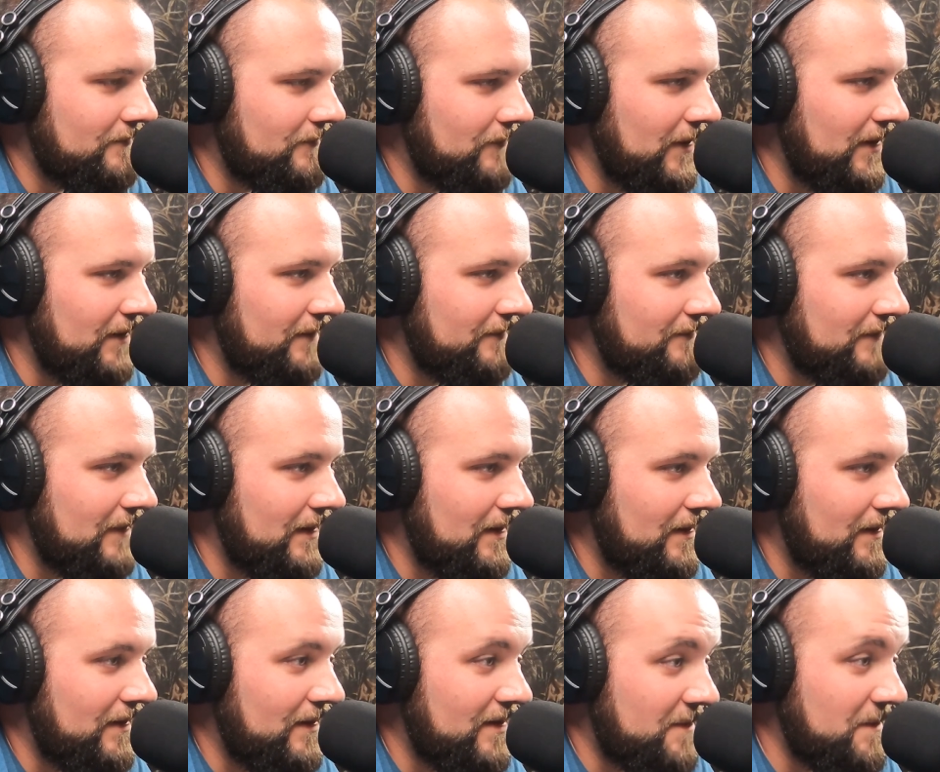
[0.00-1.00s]
well,
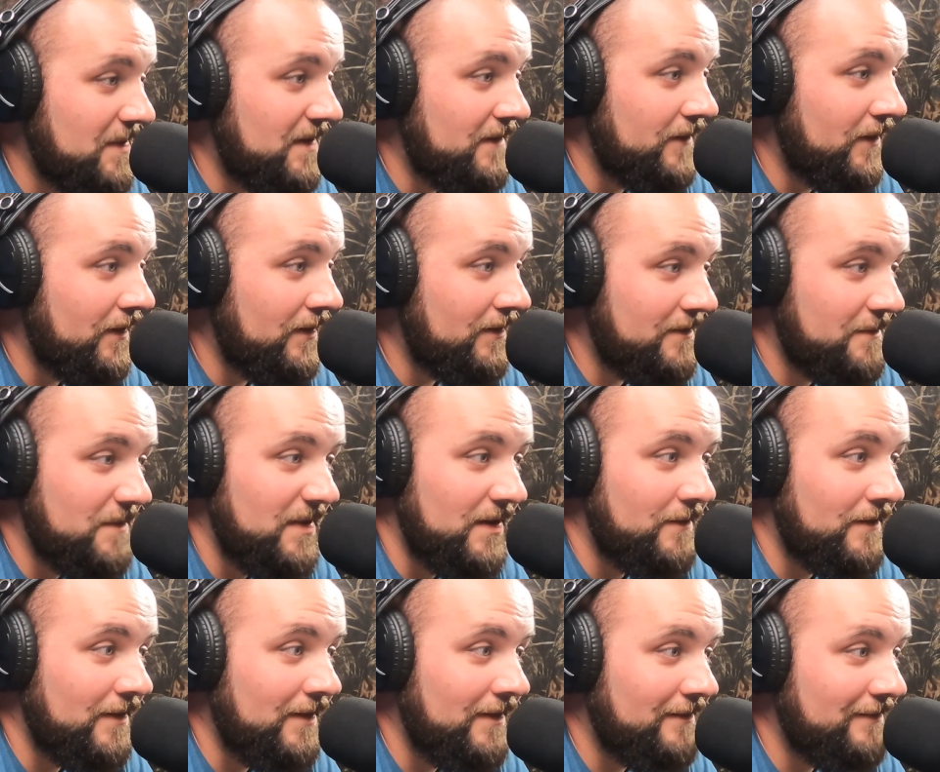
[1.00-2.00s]
it's been fun,
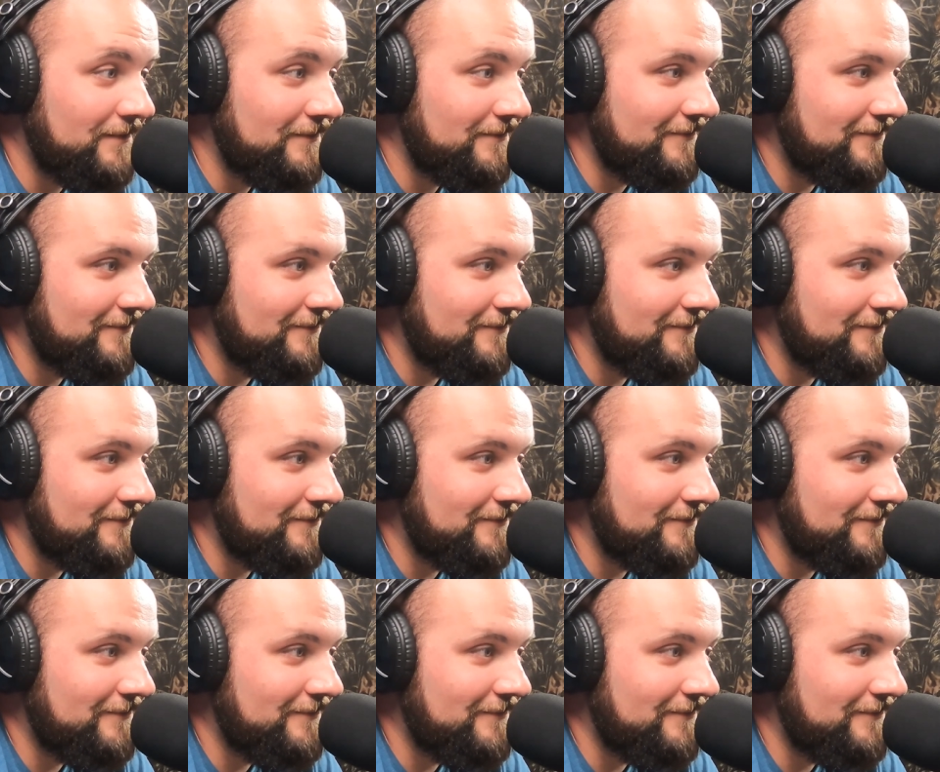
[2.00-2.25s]
been real.